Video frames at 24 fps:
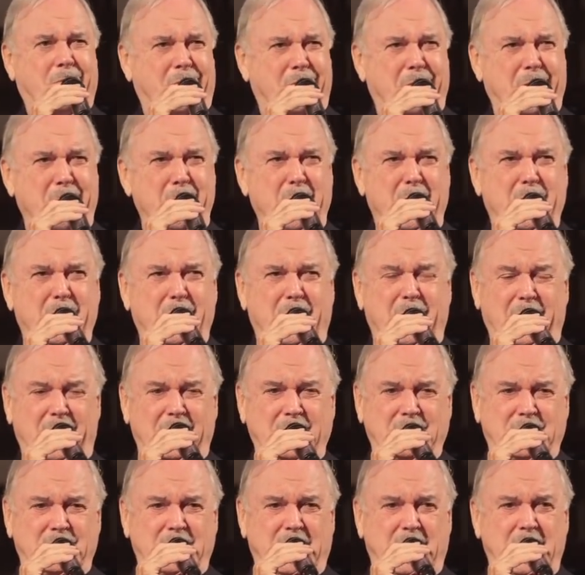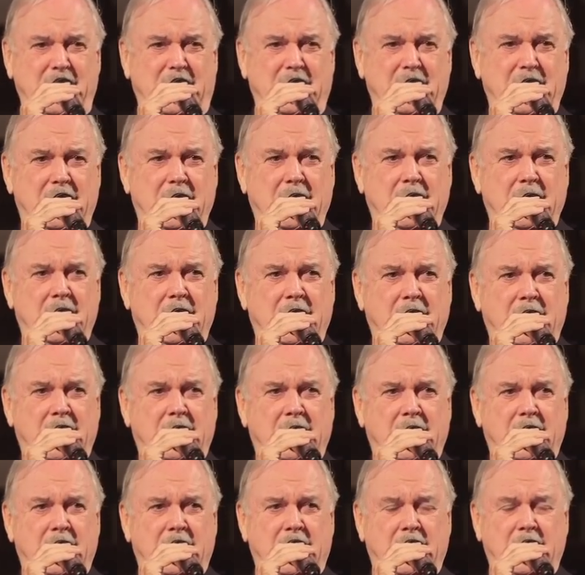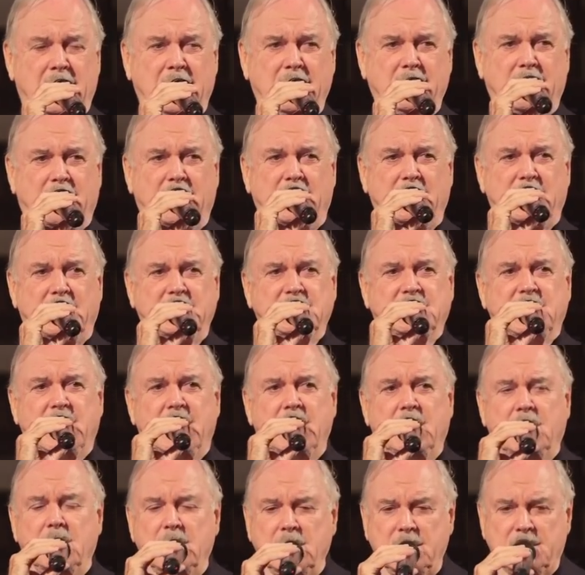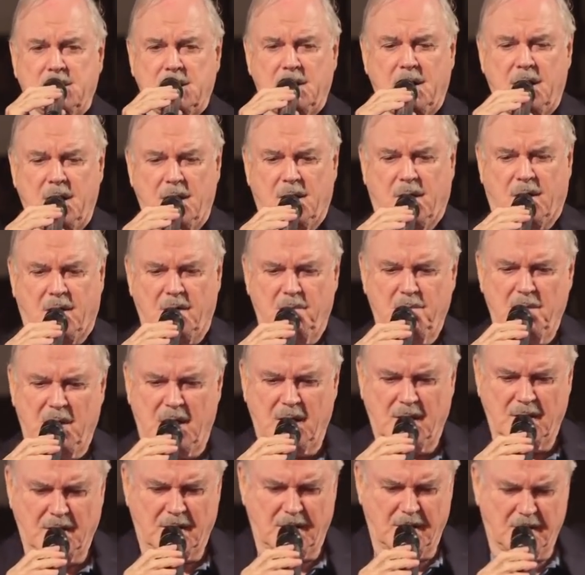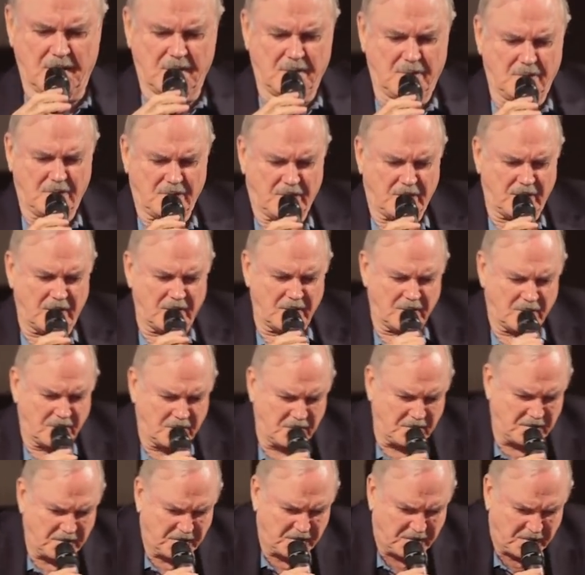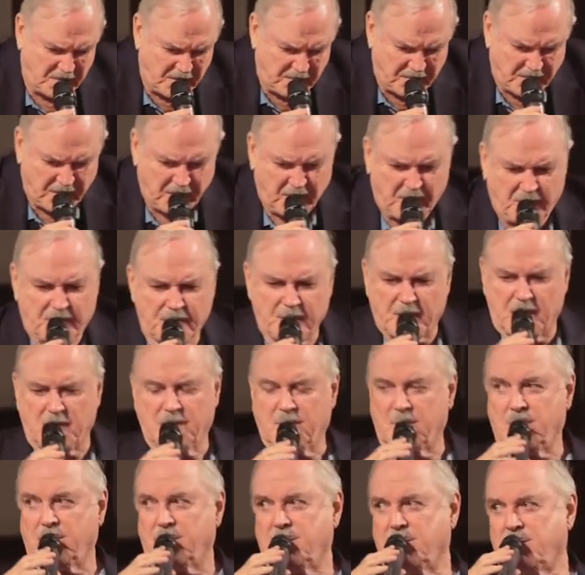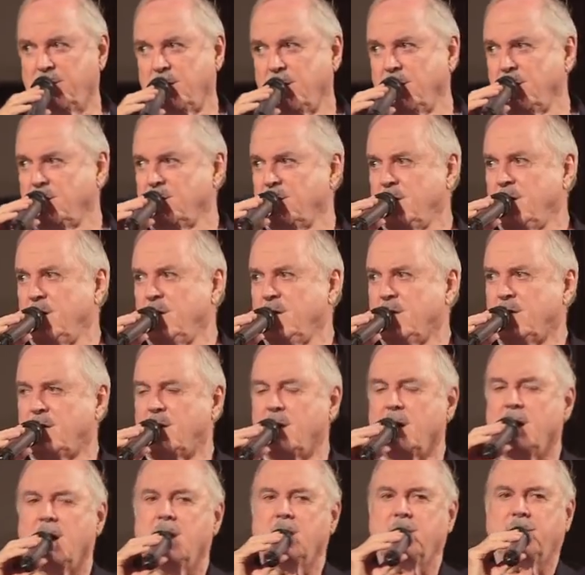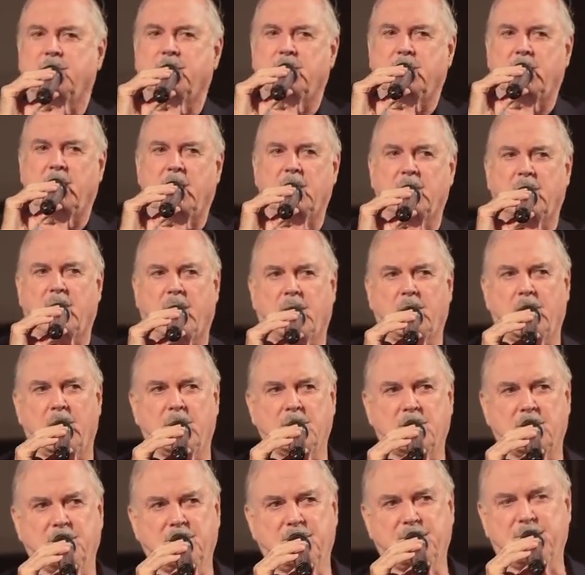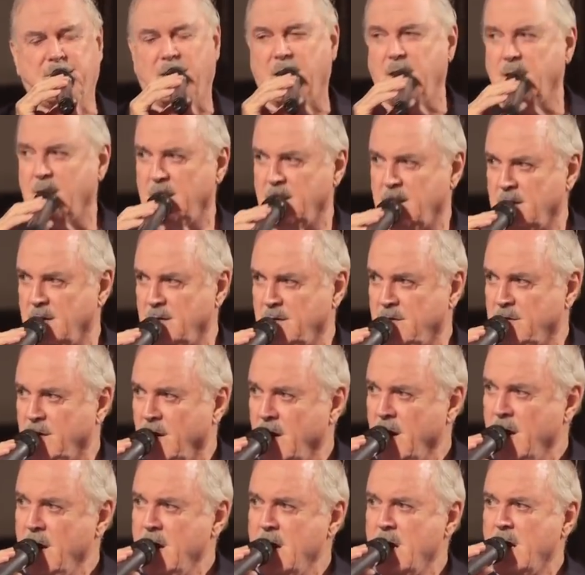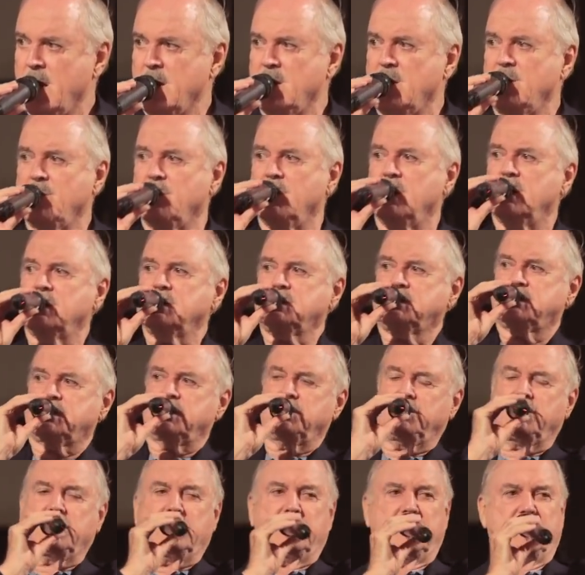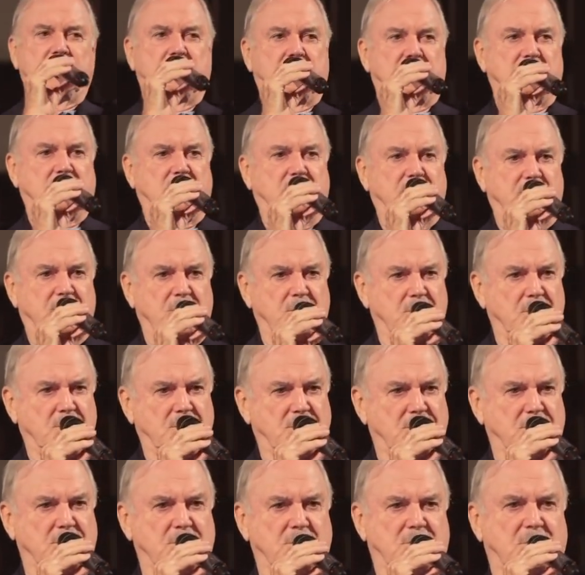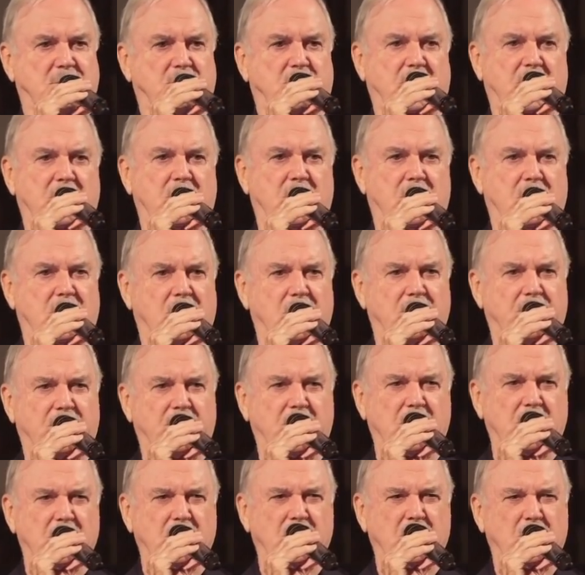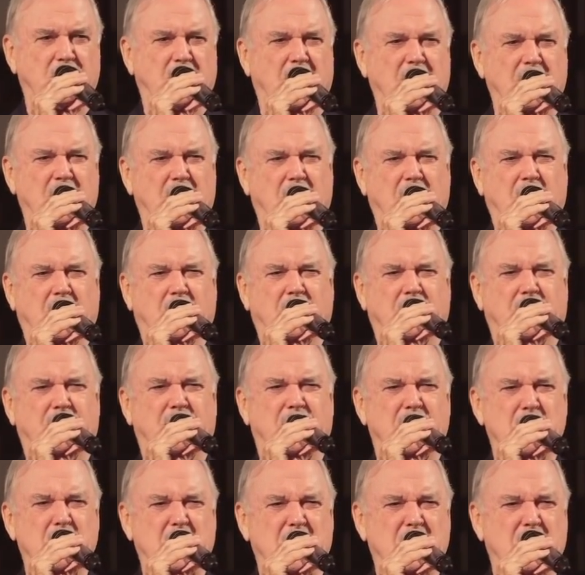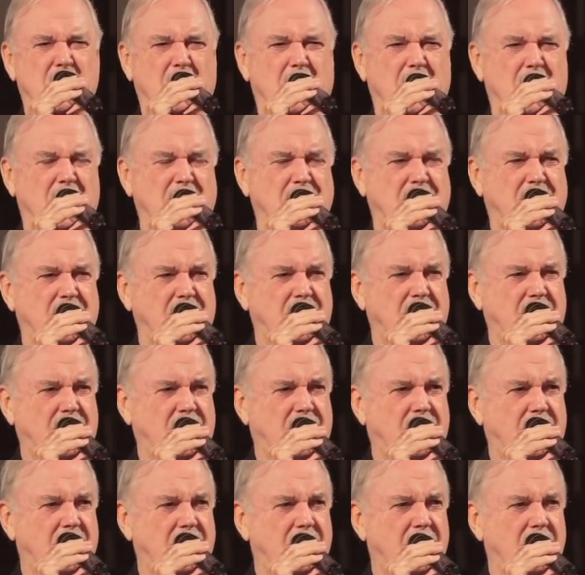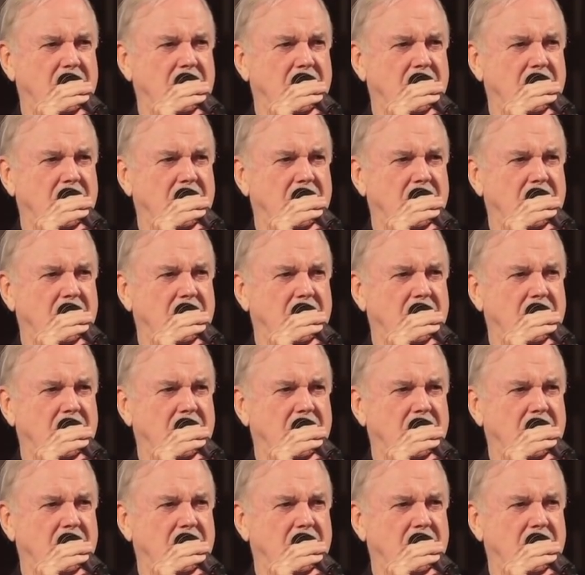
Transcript: Criminology? You've got this elderly comedian who's done two or three very fun things in his life and had a lot of failures, and you ask someone in to review his autobiography and you get a criminologist?